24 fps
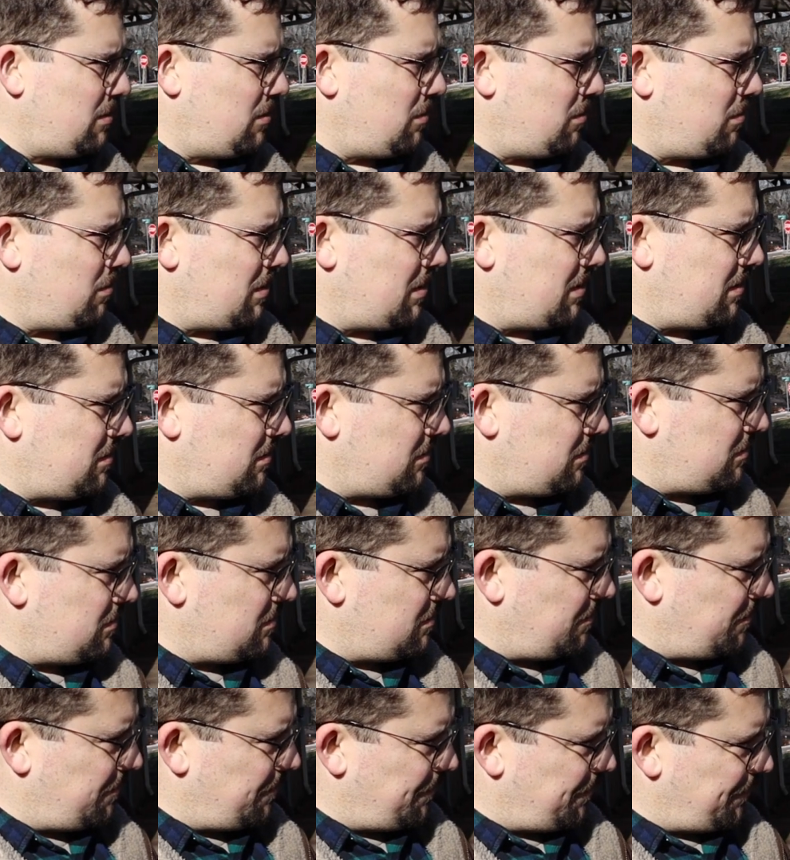Well,
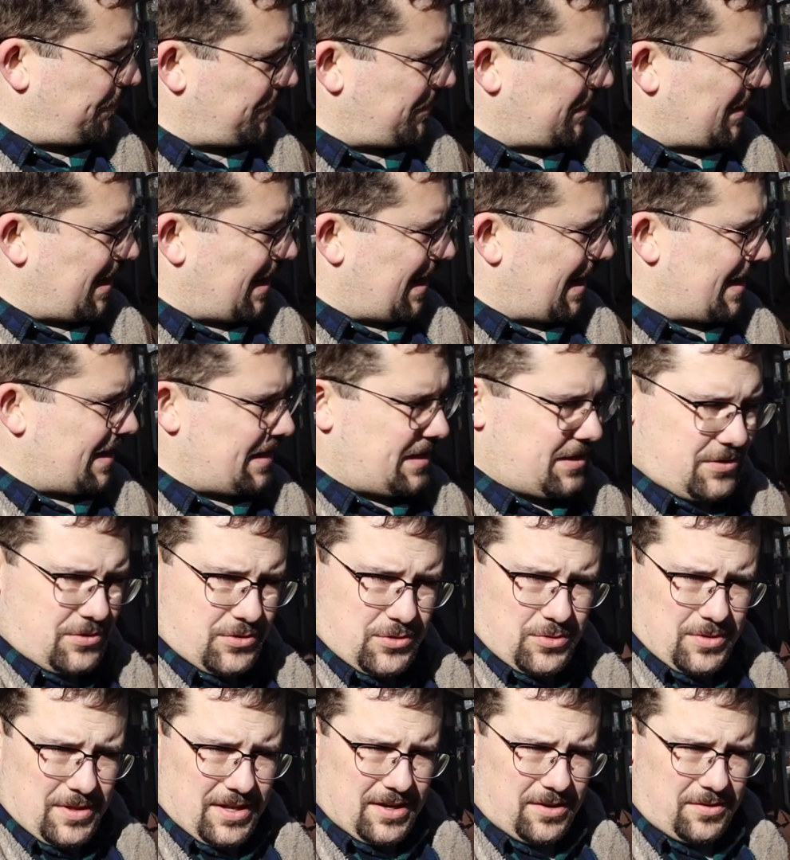I didn't
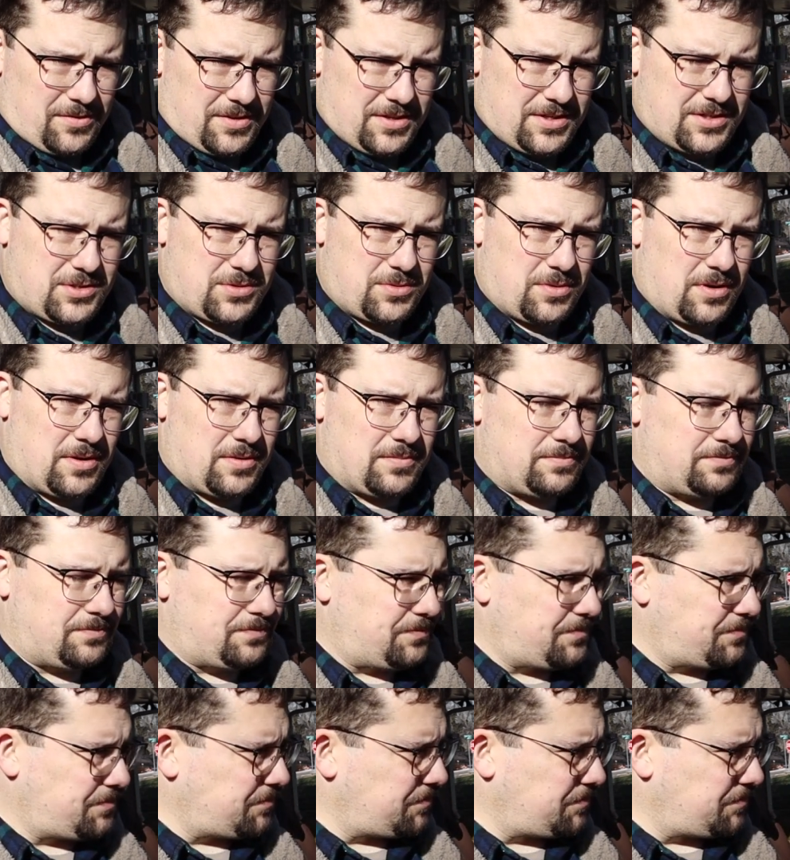do that on this drum.